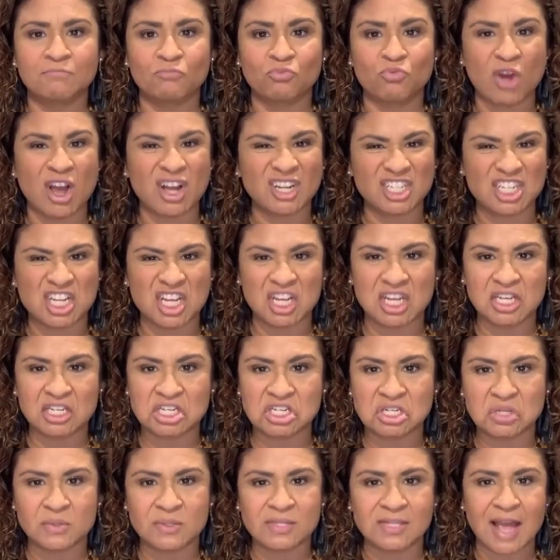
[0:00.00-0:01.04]
raw chicken
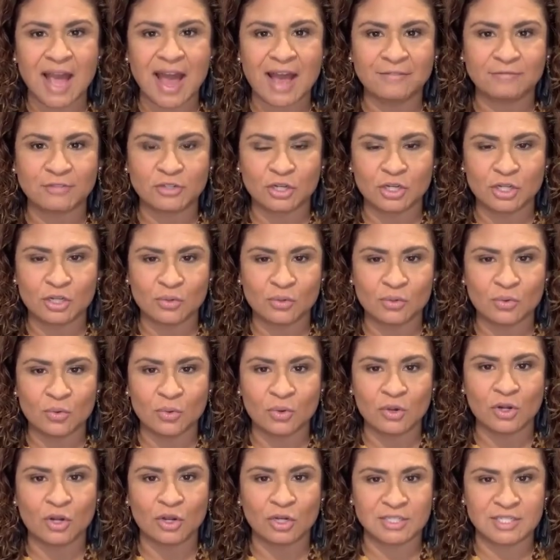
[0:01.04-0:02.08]
juice after
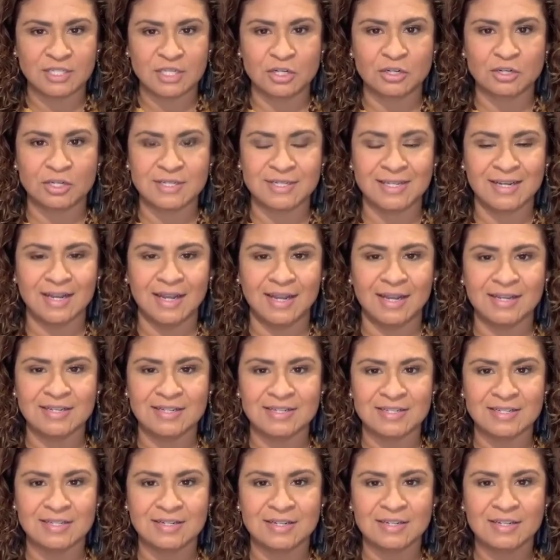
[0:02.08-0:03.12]
you cook dinner
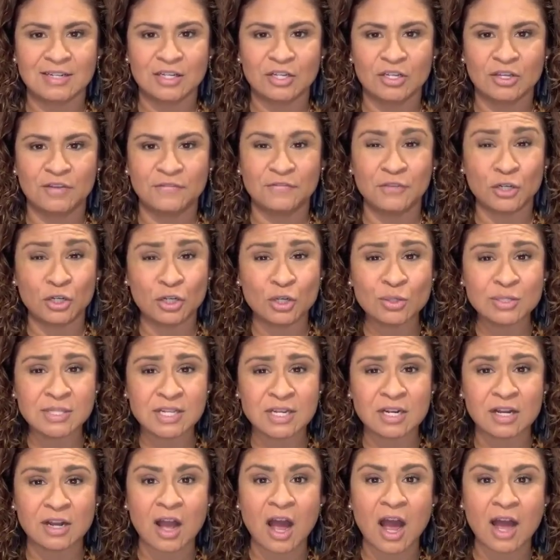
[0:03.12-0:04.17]
tonight. If you're
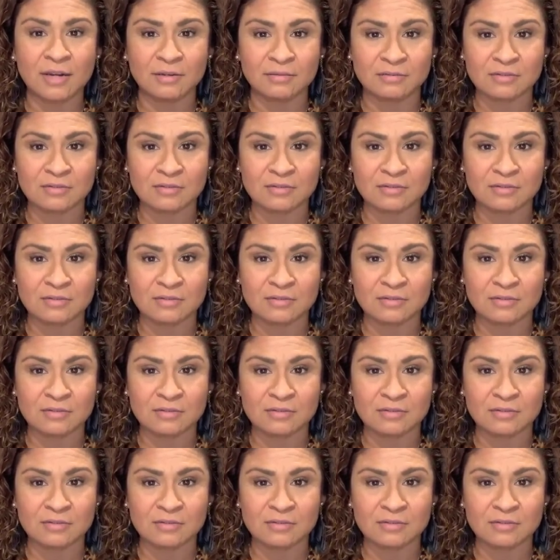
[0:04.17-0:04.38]
using a cotton